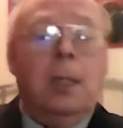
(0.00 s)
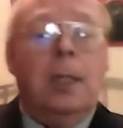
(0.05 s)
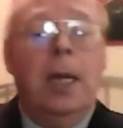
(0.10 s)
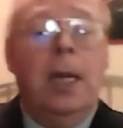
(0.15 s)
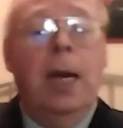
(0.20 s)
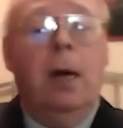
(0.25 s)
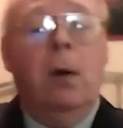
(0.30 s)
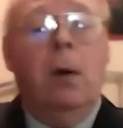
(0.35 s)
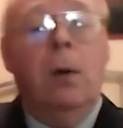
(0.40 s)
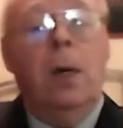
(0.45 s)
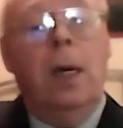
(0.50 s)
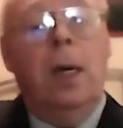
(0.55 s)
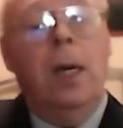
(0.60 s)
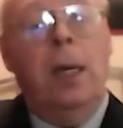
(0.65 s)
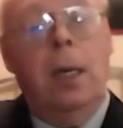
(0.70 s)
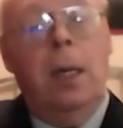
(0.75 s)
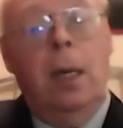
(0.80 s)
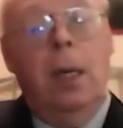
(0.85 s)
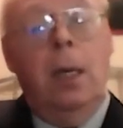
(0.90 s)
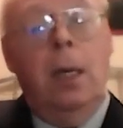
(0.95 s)
Now,
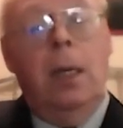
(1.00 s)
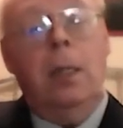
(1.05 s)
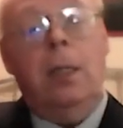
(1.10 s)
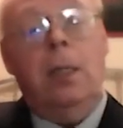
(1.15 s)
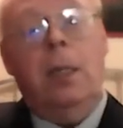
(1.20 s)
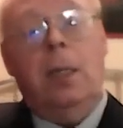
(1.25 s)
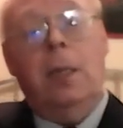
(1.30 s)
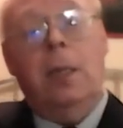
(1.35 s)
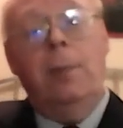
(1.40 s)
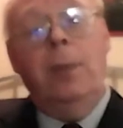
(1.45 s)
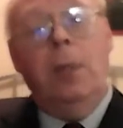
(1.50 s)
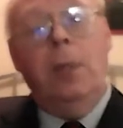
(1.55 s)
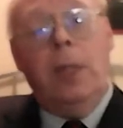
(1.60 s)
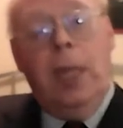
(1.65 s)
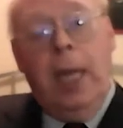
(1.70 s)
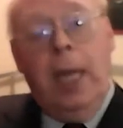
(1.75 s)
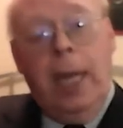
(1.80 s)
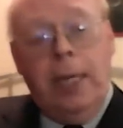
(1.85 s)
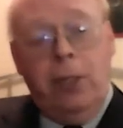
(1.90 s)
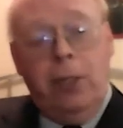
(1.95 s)

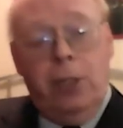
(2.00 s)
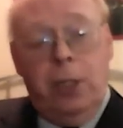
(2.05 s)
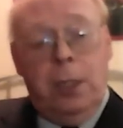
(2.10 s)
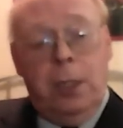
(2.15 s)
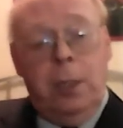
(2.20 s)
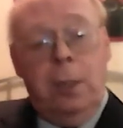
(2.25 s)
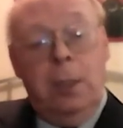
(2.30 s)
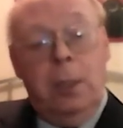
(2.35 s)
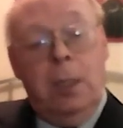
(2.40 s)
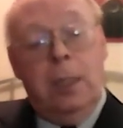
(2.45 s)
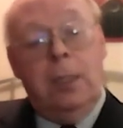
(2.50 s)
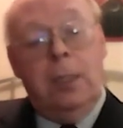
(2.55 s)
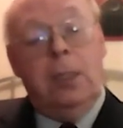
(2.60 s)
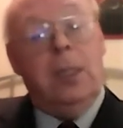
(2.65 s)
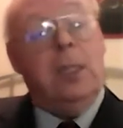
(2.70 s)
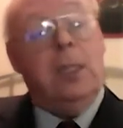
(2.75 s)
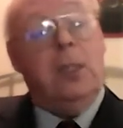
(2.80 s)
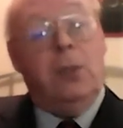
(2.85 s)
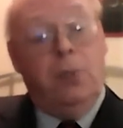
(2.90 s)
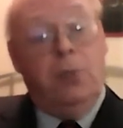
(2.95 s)
communication is
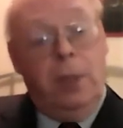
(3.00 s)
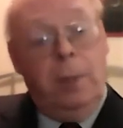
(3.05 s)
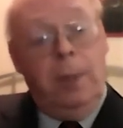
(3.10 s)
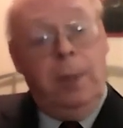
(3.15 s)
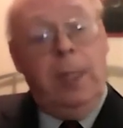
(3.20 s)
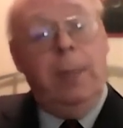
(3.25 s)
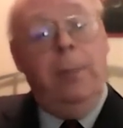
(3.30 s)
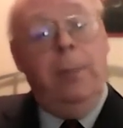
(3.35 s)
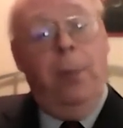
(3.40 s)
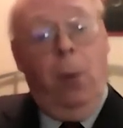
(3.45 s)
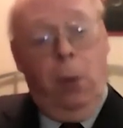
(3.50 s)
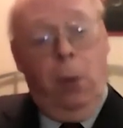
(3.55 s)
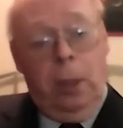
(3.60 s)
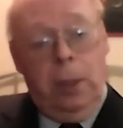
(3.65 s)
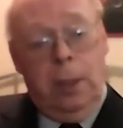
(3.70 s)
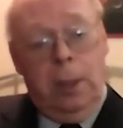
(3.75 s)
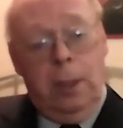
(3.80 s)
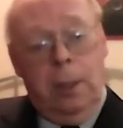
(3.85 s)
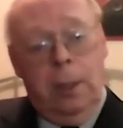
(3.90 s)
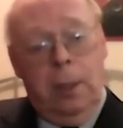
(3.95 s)
extremely important.